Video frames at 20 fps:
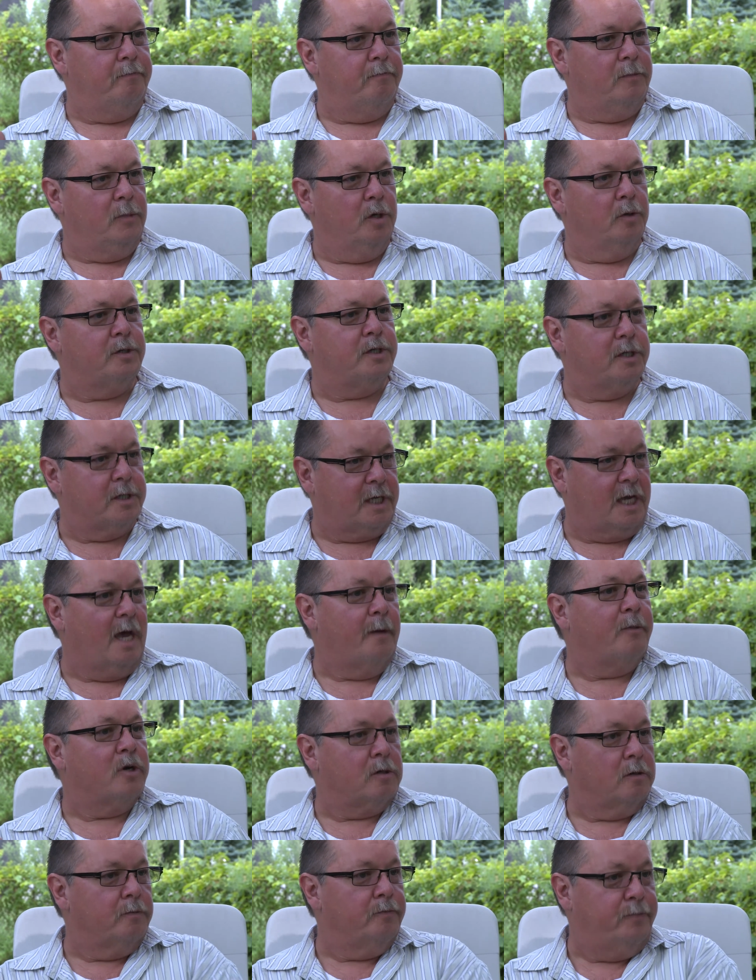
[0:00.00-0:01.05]
uses
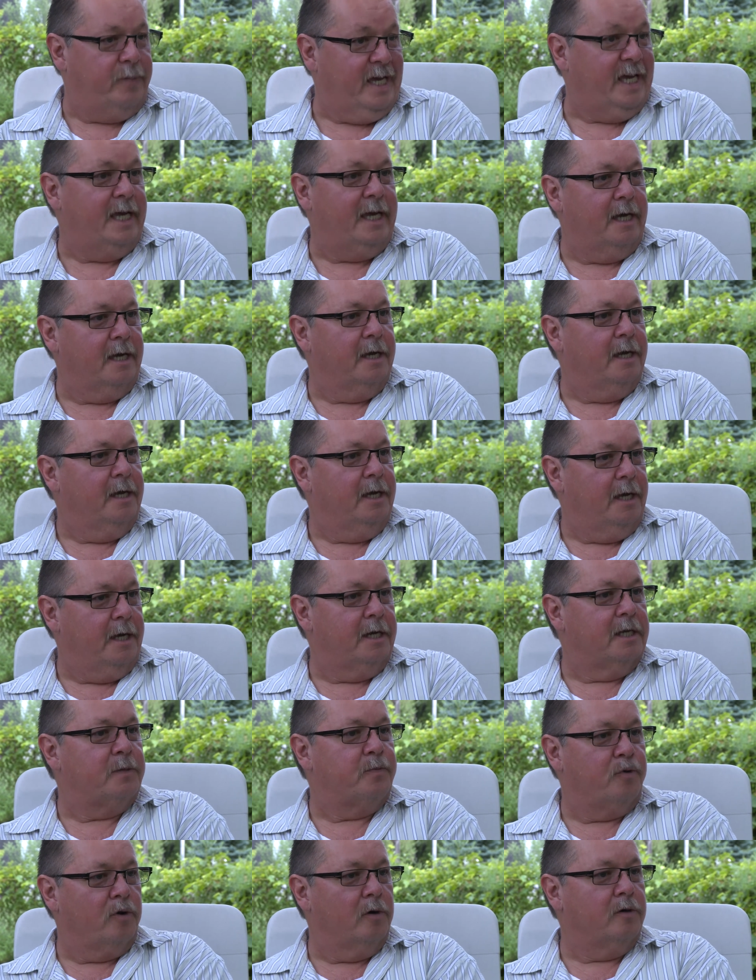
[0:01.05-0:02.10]
chemical B in
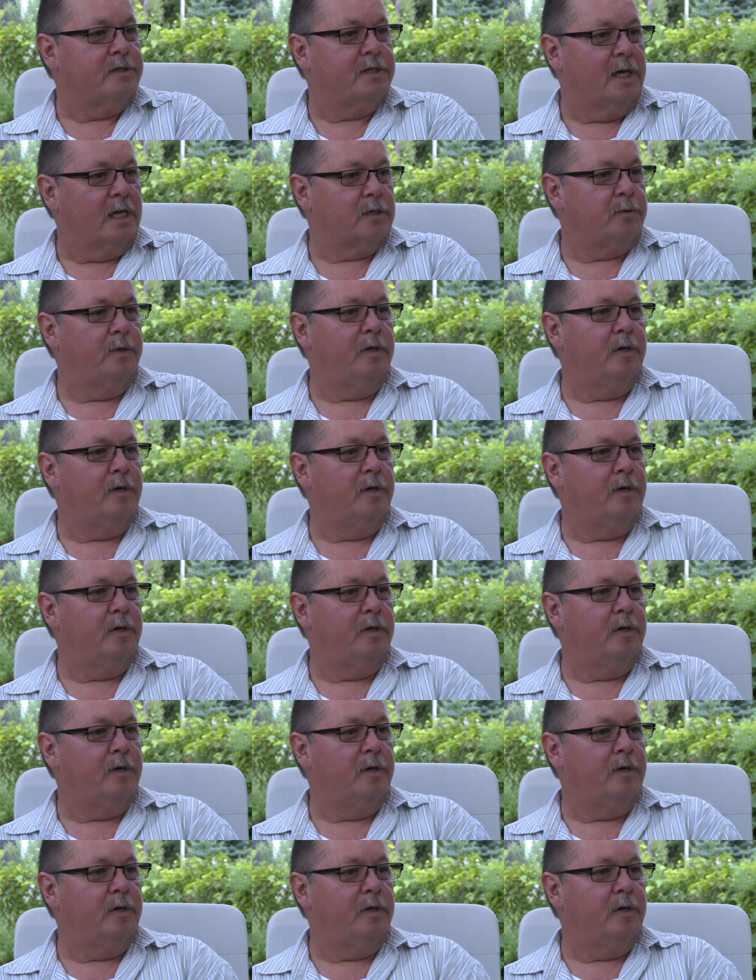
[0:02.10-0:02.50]
its process.